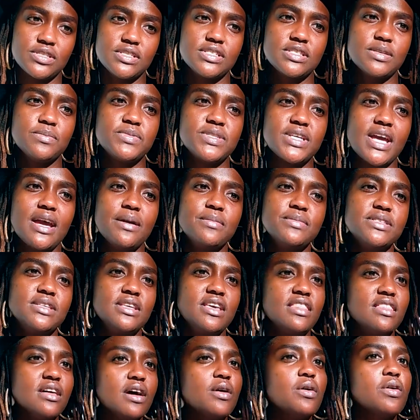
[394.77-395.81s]
Sometimes
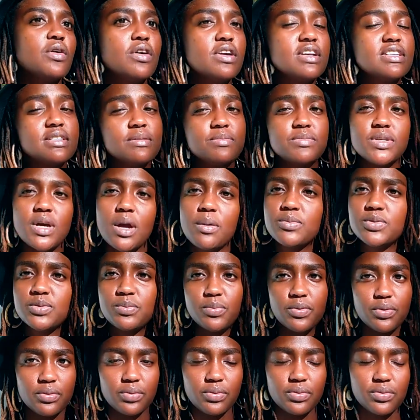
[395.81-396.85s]
either or, sometimes
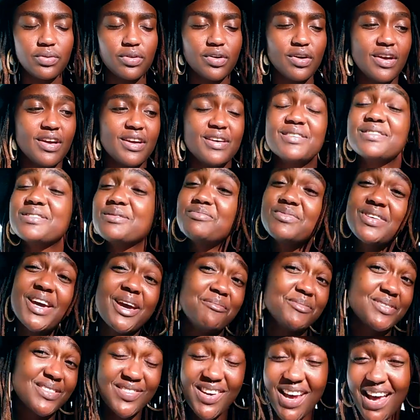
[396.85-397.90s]
both,
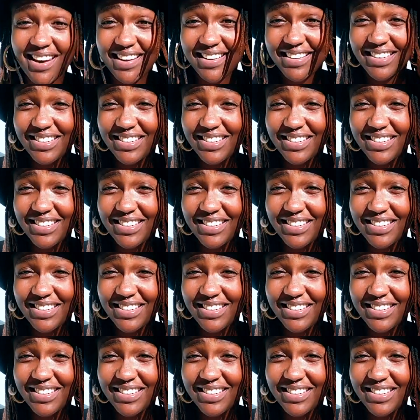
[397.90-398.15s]
sometimes none.